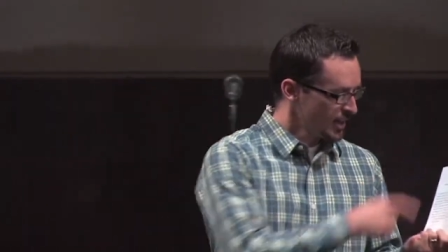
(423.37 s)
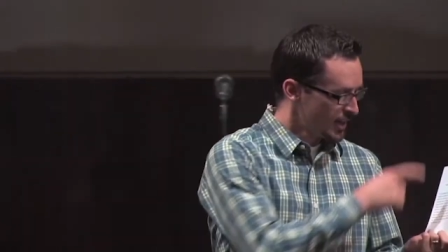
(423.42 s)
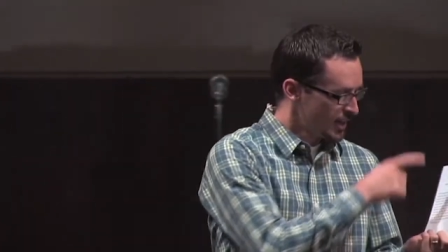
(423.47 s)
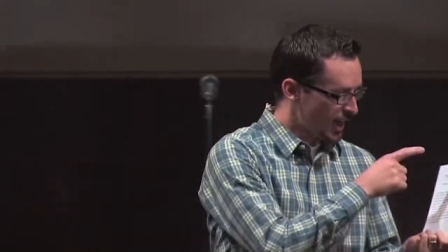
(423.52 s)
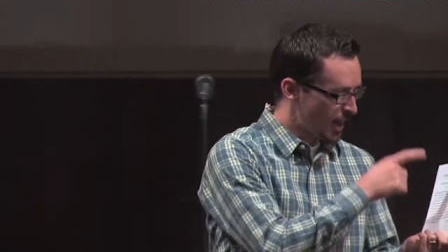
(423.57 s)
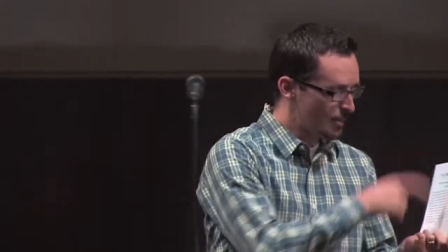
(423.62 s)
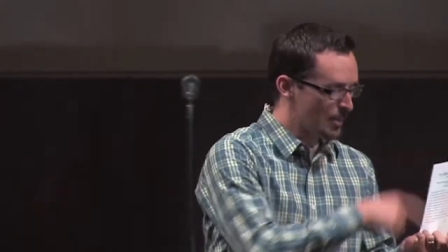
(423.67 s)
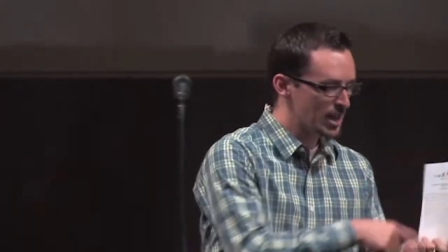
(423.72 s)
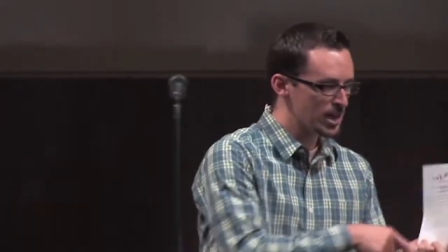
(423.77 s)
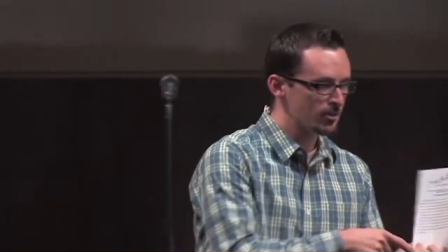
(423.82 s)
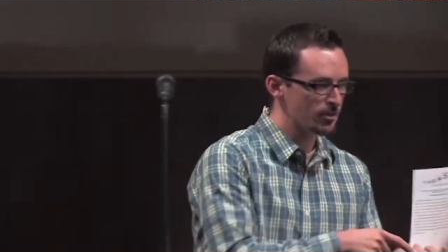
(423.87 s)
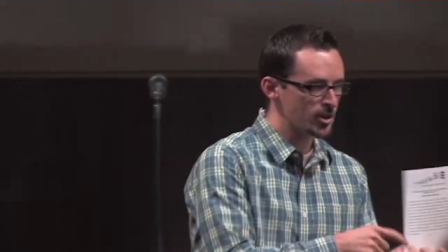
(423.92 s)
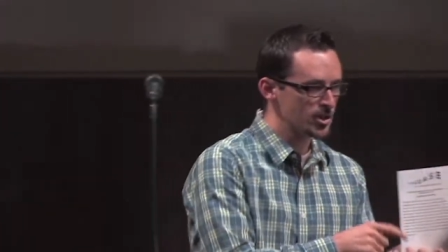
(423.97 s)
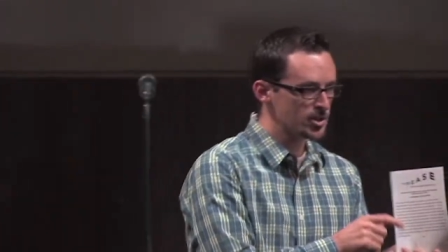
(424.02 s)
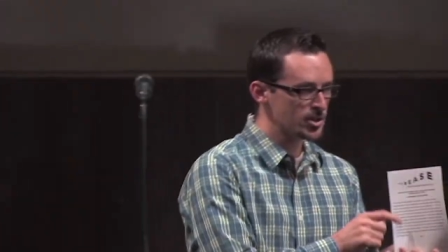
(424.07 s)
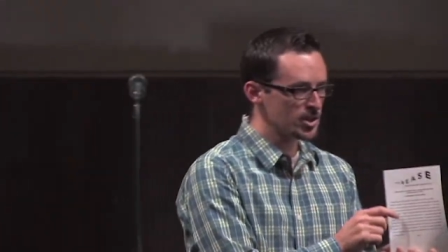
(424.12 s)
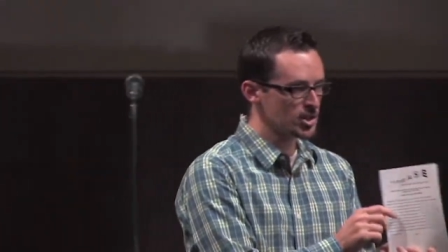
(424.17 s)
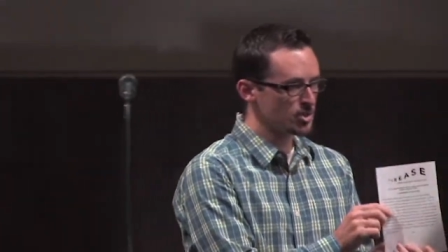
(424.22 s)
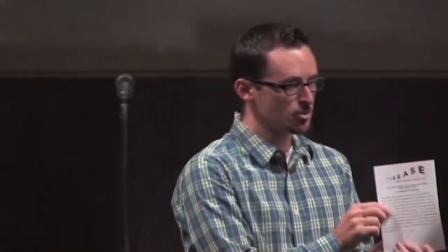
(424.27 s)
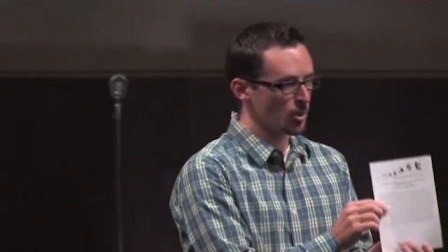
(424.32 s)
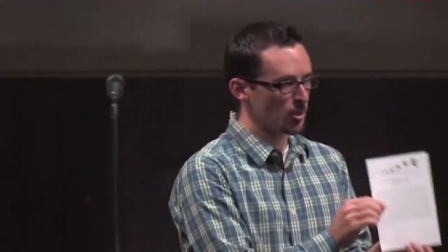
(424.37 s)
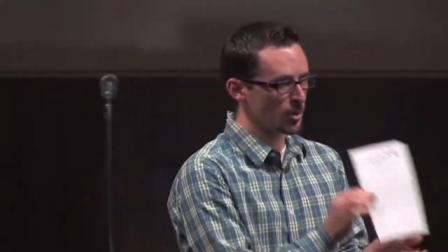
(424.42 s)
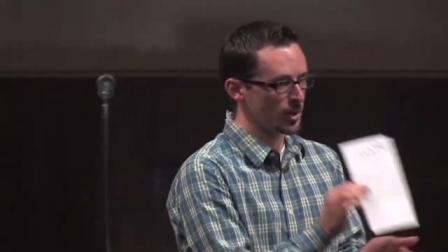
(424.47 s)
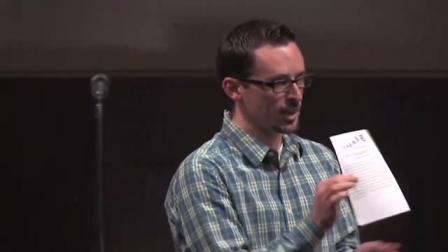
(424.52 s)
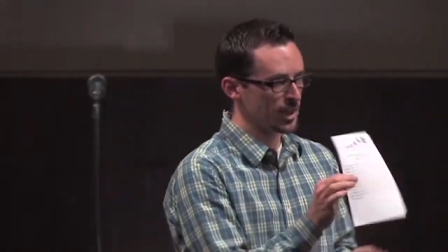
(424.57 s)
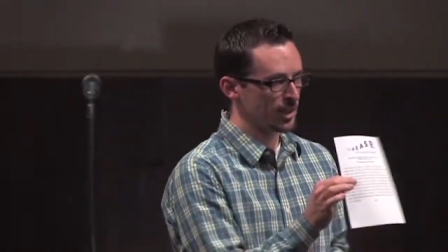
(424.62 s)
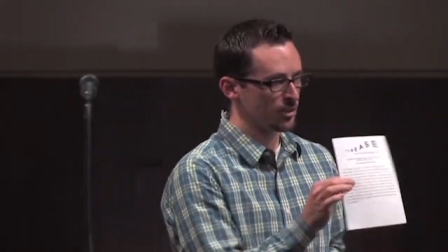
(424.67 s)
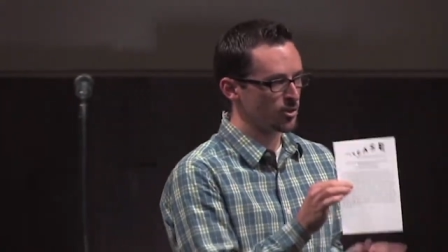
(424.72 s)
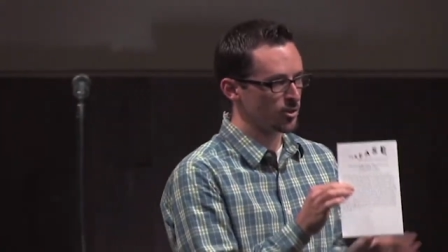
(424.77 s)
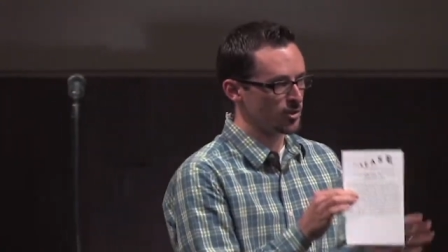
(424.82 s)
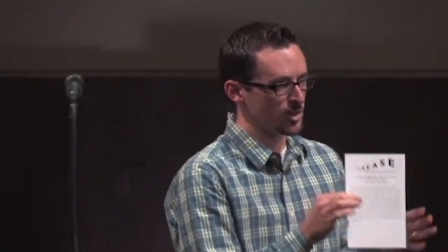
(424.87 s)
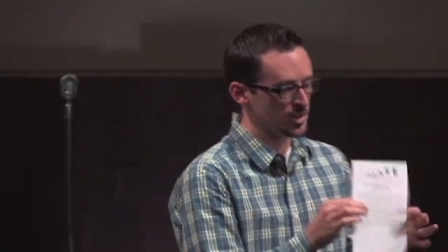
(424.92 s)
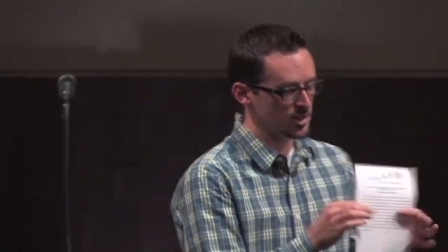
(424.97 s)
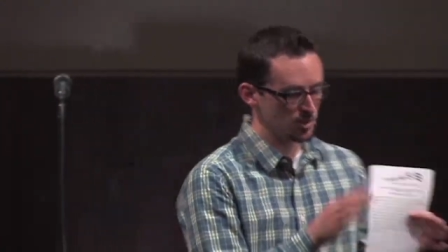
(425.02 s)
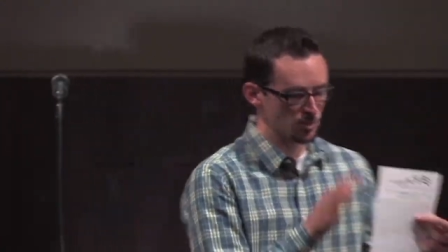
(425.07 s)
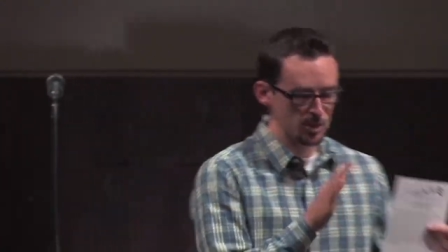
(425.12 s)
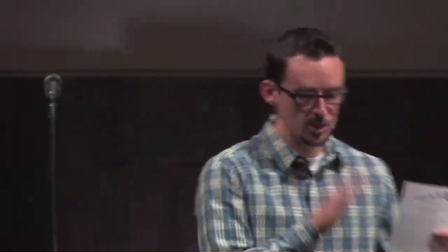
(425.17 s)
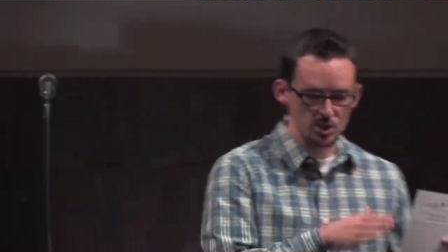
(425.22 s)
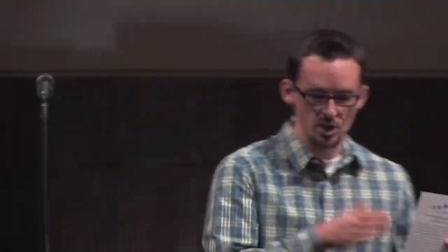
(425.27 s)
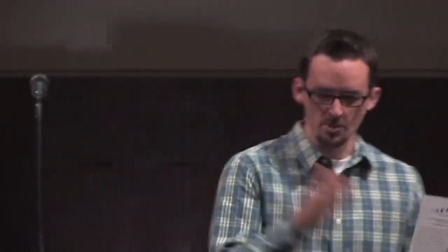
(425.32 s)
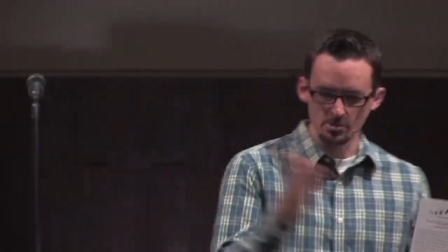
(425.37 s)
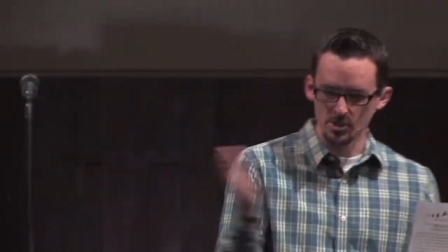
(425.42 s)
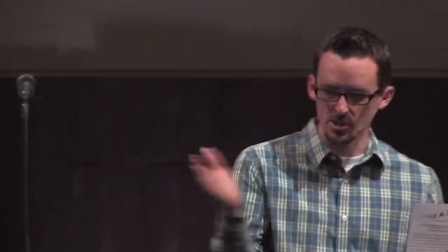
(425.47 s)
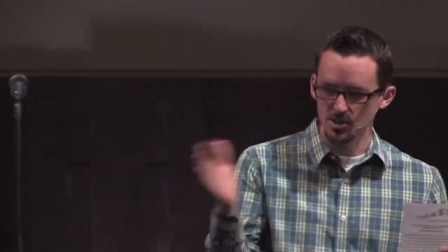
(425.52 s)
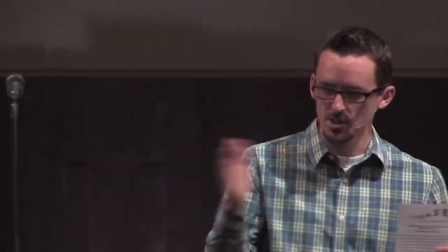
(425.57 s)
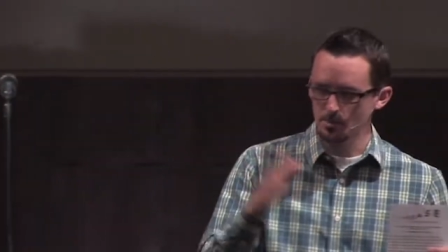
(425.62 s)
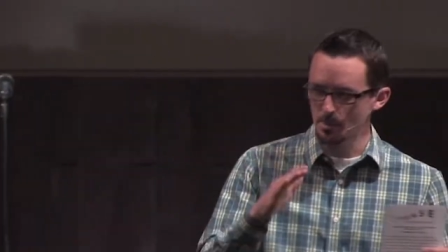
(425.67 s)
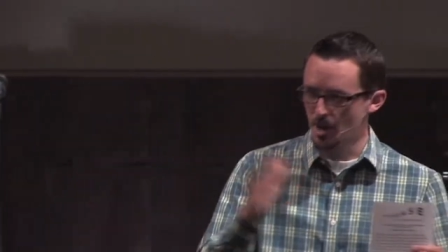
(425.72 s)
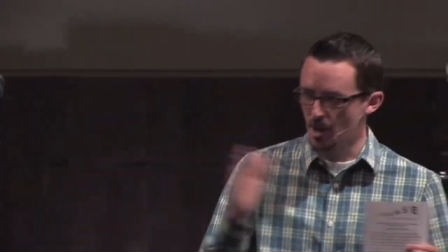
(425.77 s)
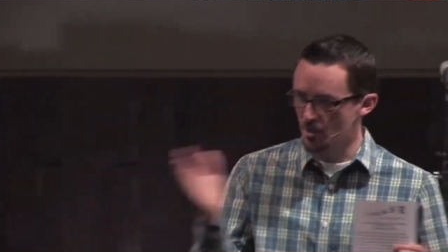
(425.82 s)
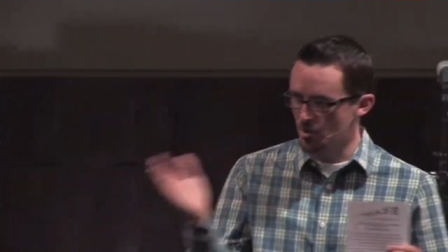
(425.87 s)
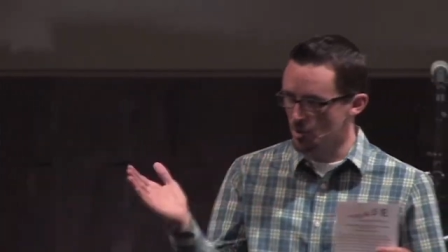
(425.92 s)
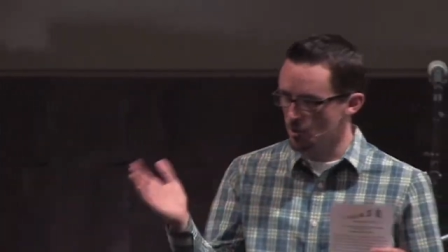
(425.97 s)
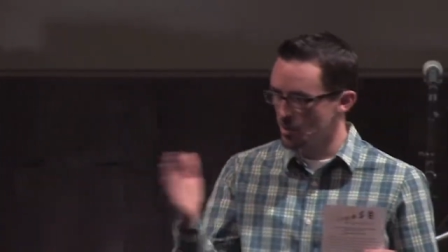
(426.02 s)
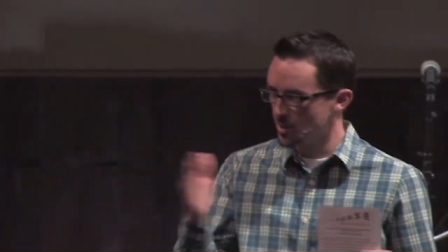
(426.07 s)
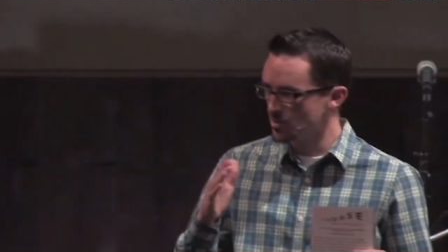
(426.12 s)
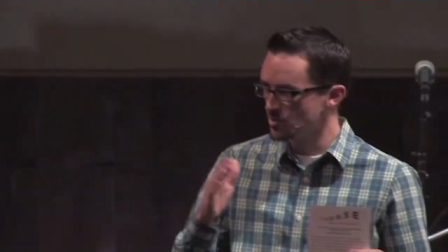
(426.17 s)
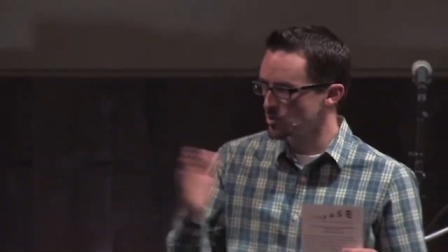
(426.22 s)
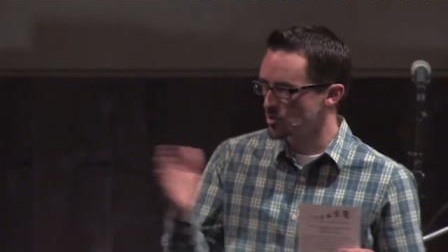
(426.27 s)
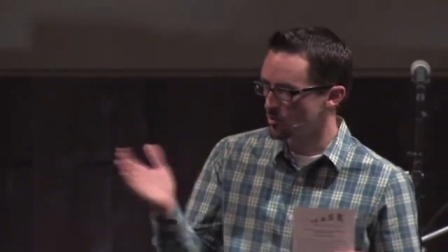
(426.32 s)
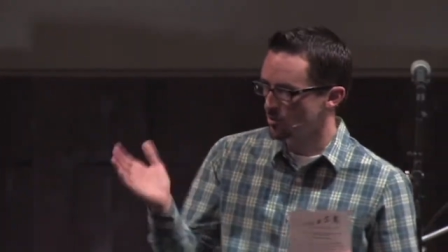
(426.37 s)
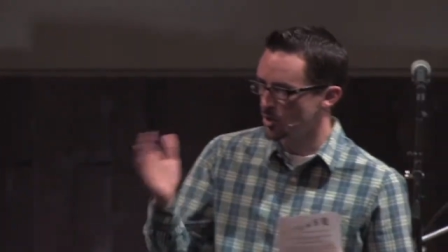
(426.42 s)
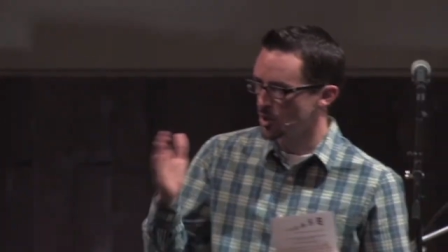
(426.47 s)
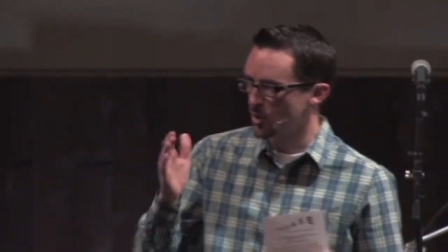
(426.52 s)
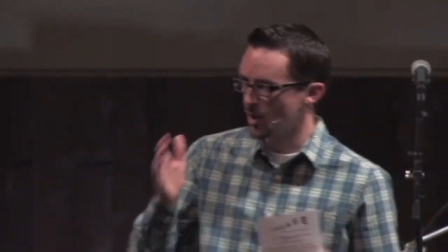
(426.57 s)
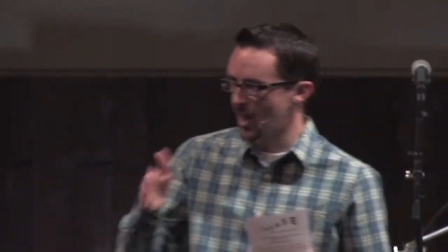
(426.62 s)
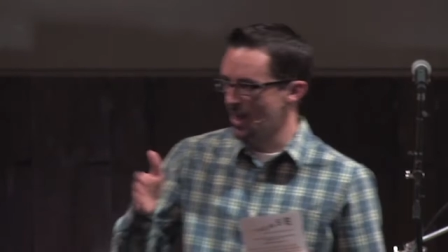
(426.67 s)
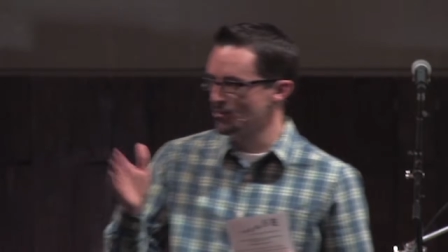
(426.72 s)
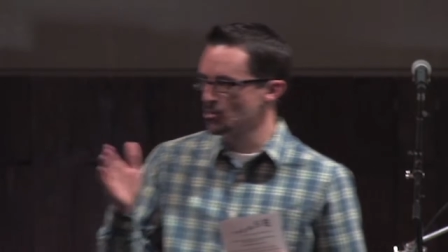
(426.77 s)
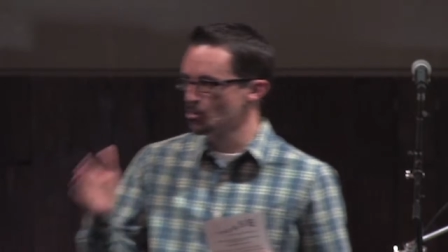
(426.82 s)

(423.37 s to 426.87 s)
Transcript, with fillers: Not many verses, but we're going to get through this and we're going to jump to some other ones. So if you don't have